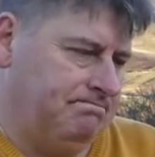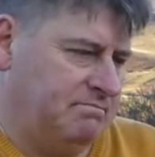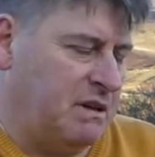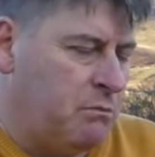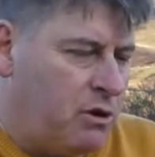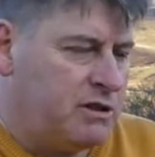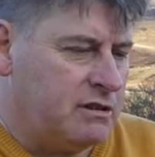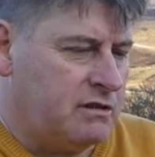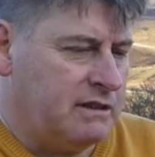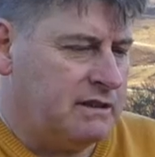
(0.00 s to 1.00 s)
they're
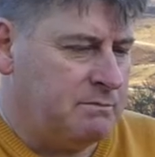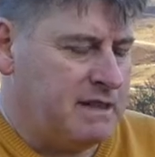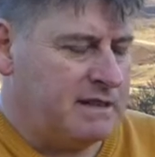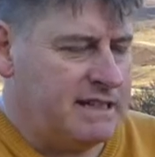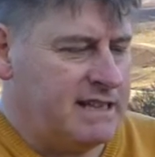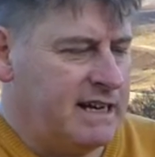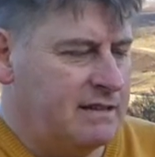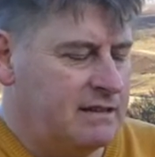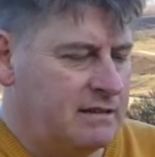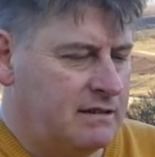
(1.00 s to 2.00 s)
modern and but they're
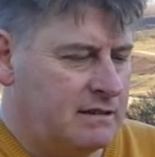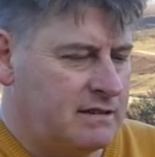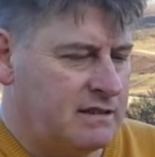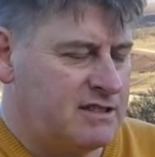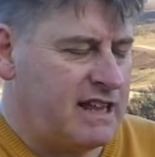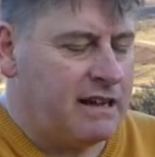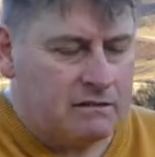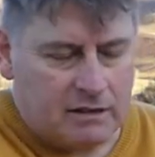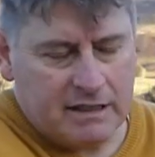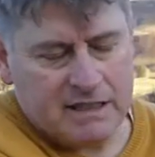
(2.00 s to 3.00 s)
designed, they're
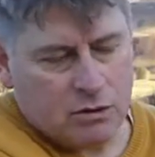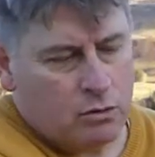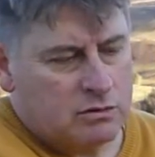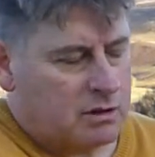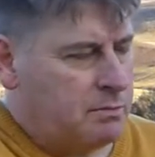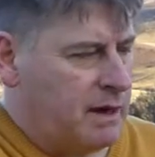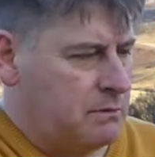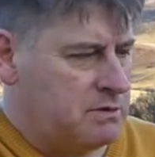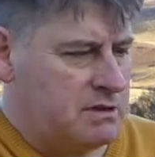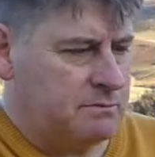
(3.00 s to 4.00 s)
styled on these older
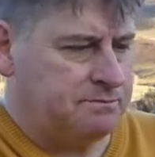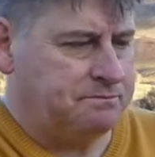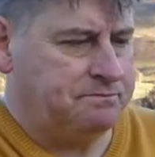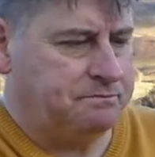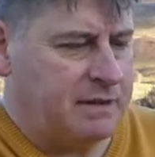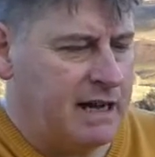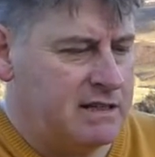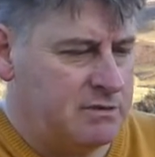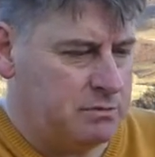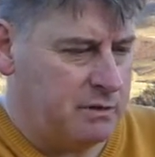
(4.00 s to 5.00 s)
pipes. But
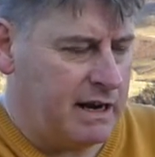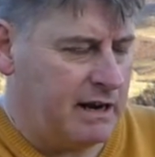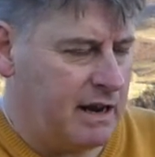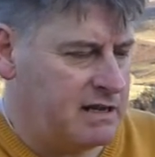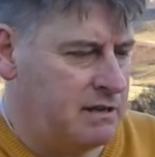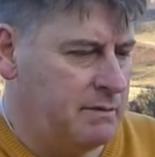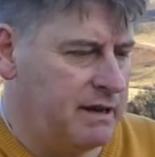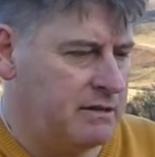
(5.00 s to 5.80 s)
when I asked the maker